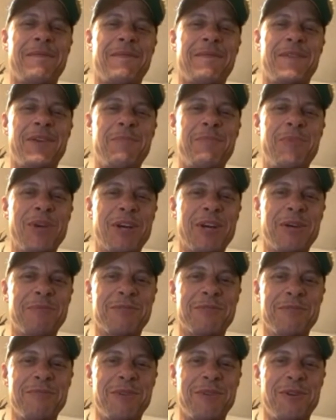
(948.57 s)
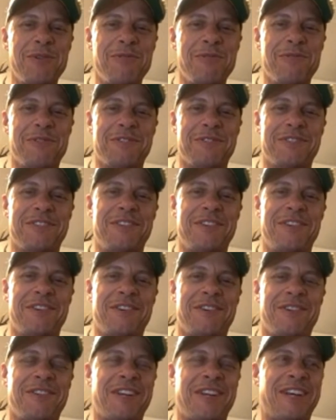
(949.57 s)
you pick up some new ones.
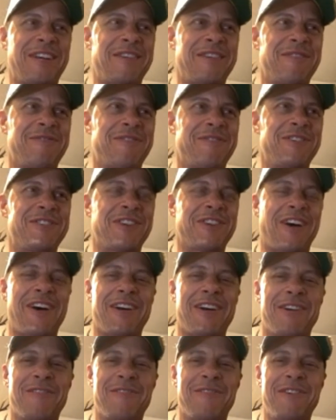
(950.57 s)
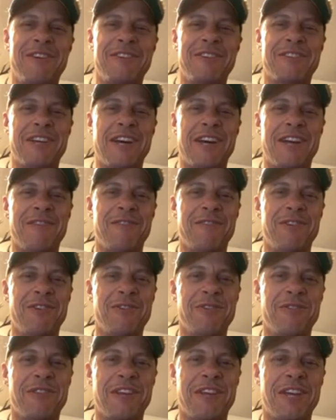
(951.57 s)
Like photography is kind of a
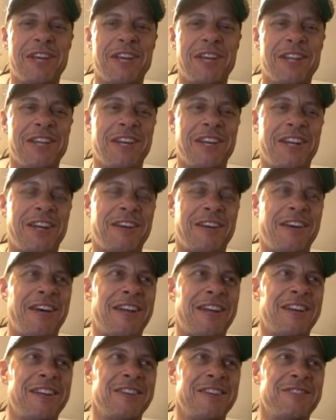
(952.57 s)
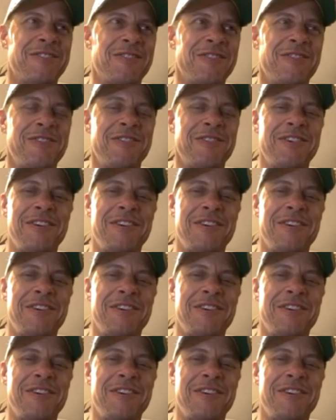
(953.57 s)
new thing that I gotten into.